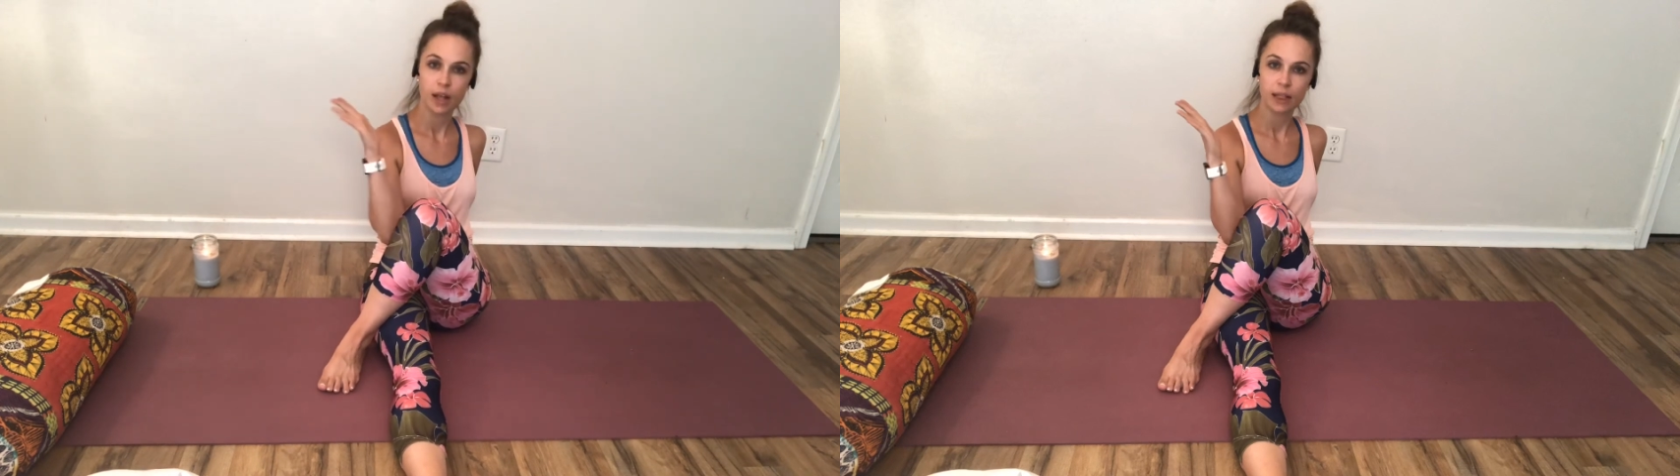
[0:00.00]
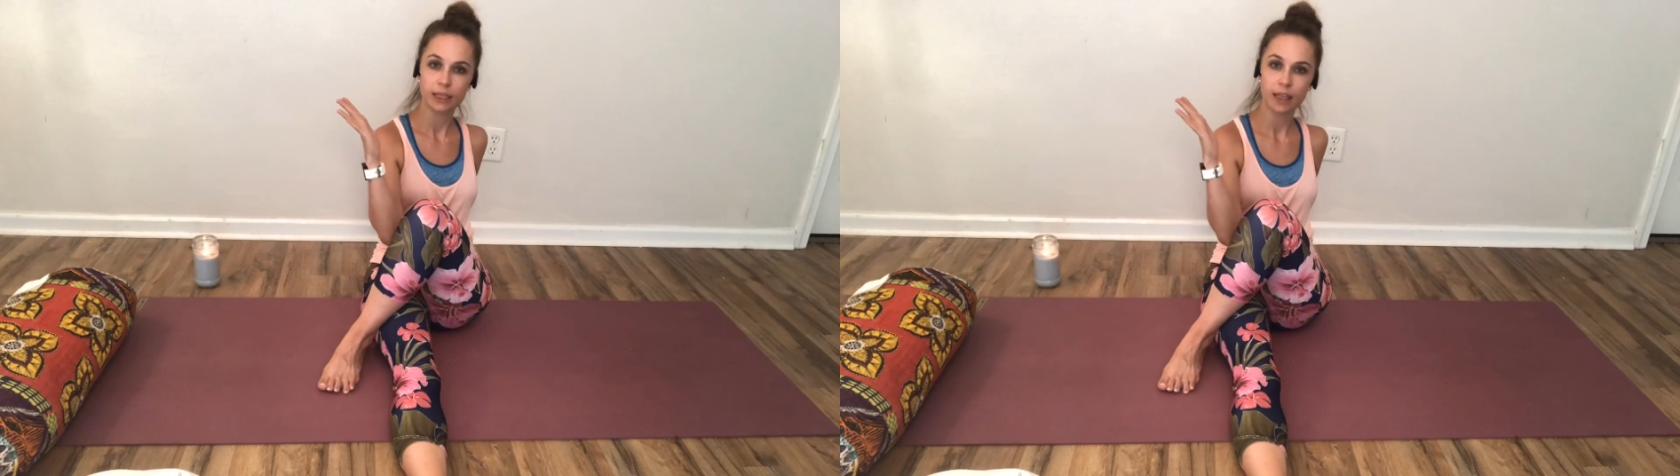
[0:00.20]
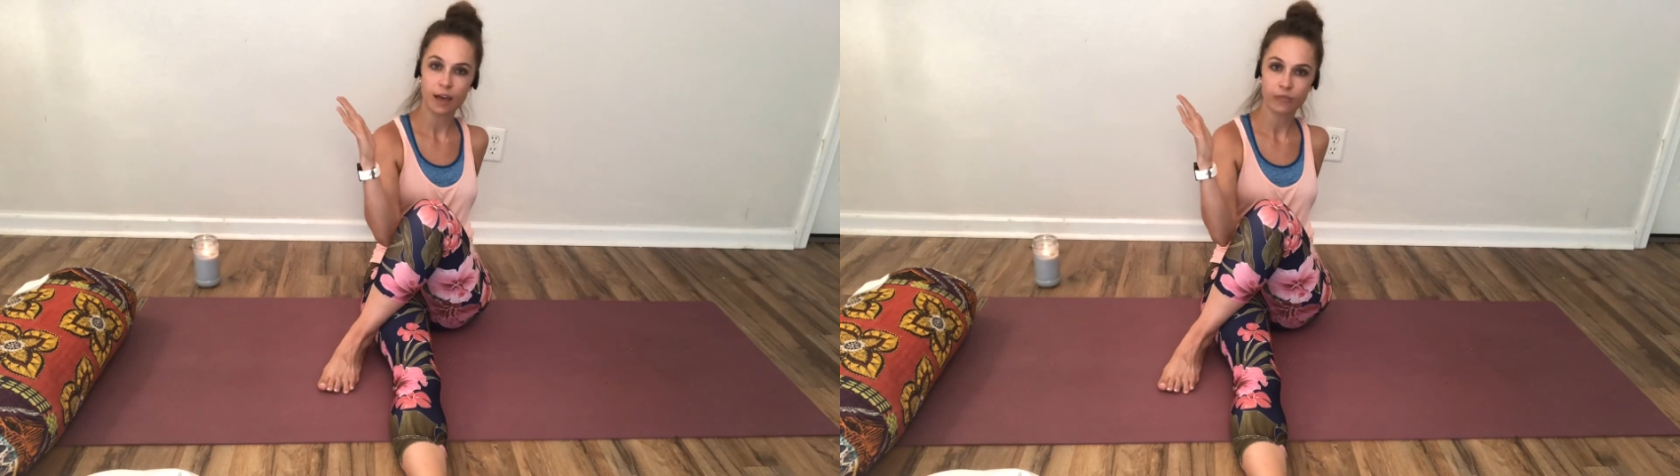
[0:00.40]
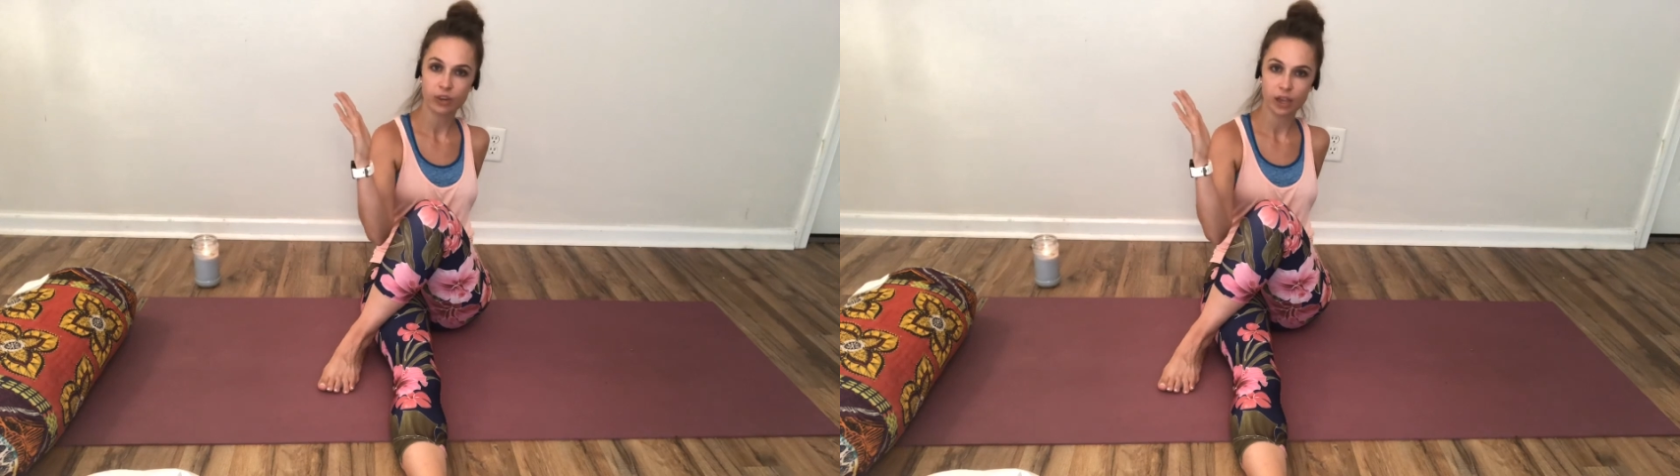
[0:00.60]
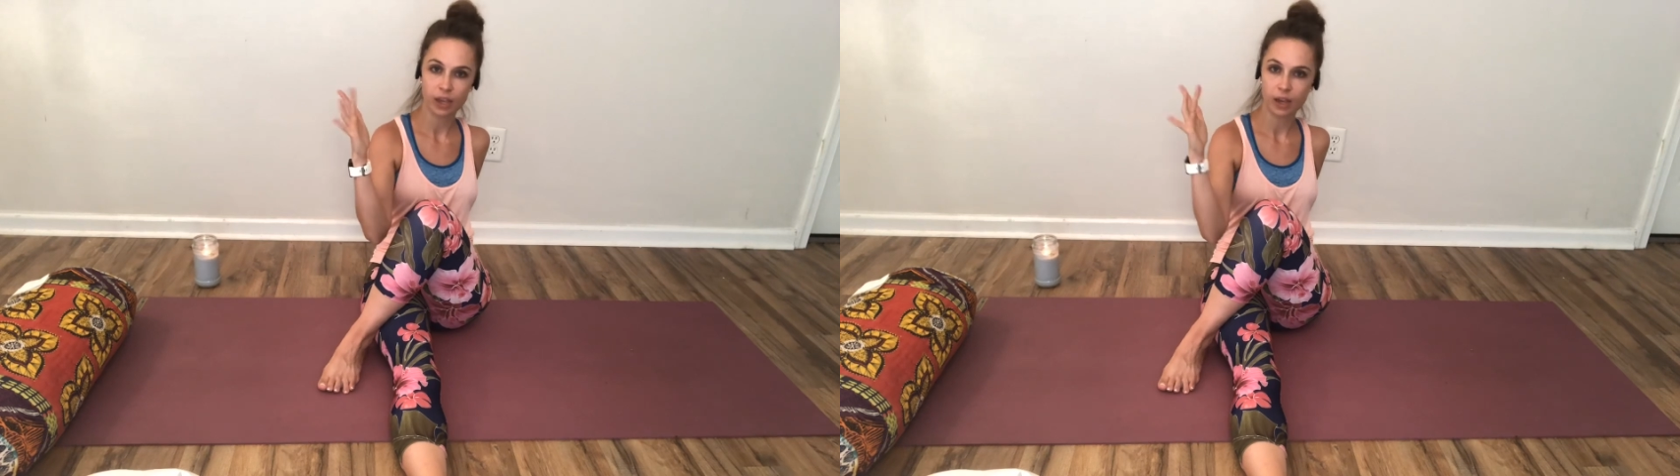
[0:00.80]
Left
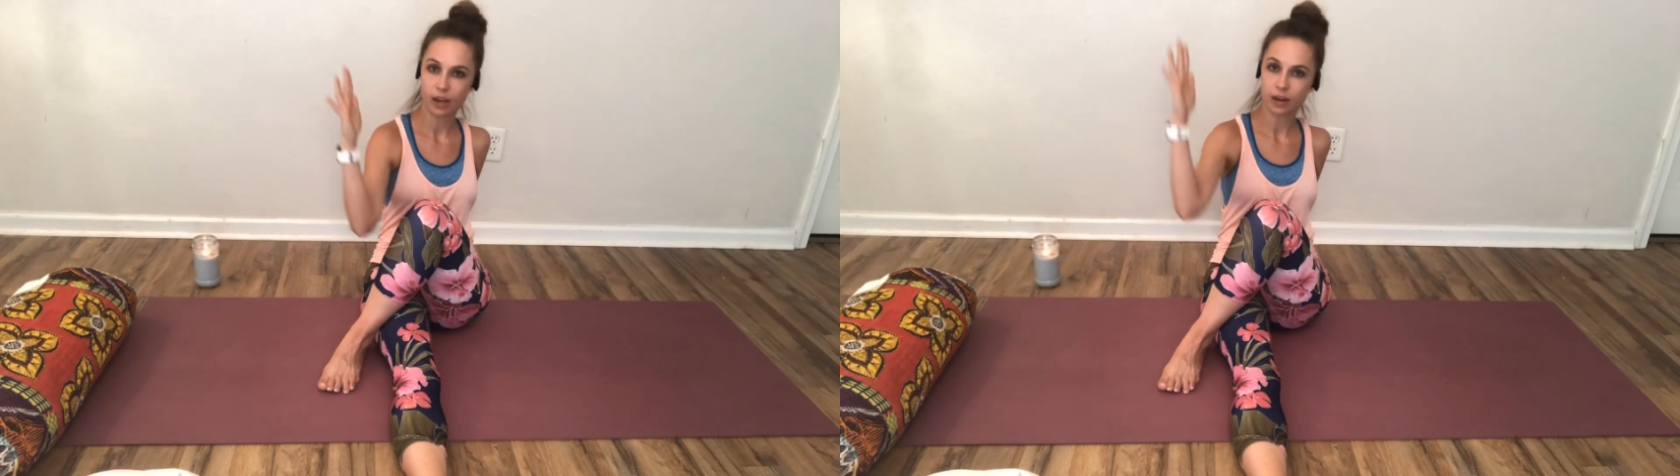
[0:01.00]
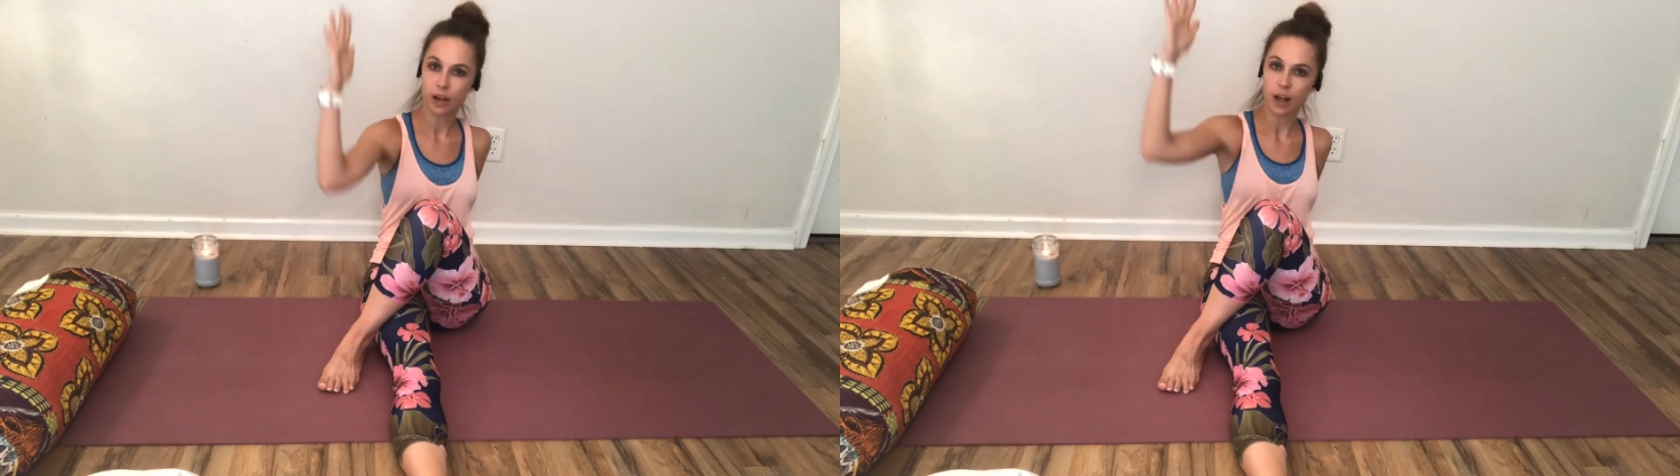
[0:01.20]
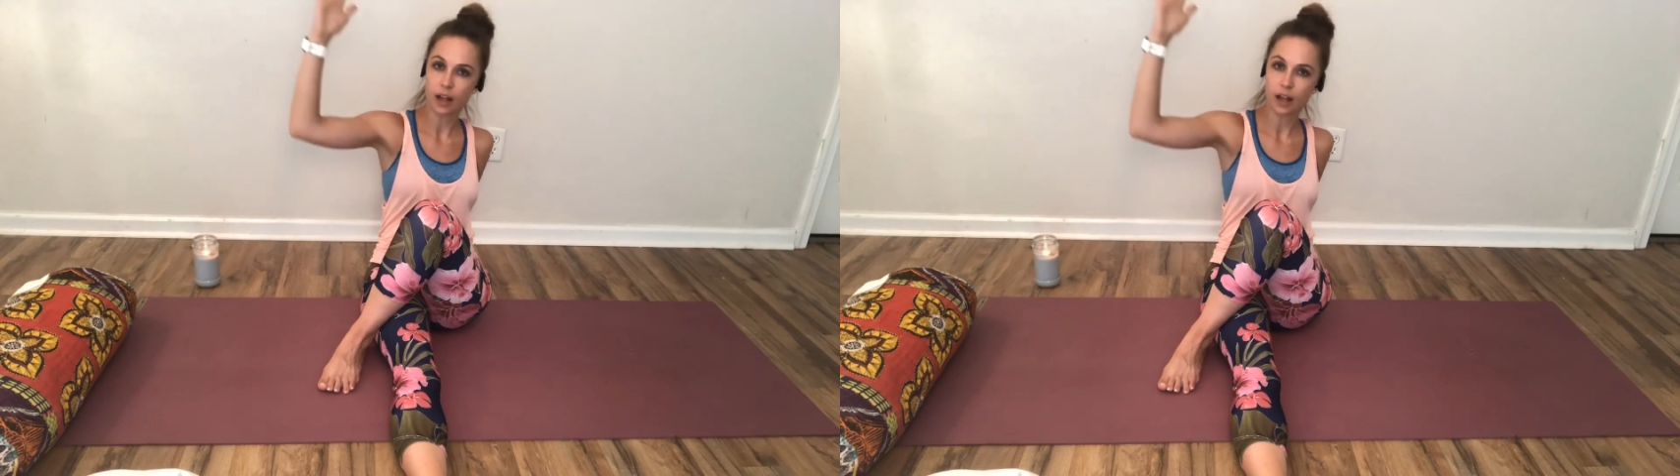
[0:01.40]
hand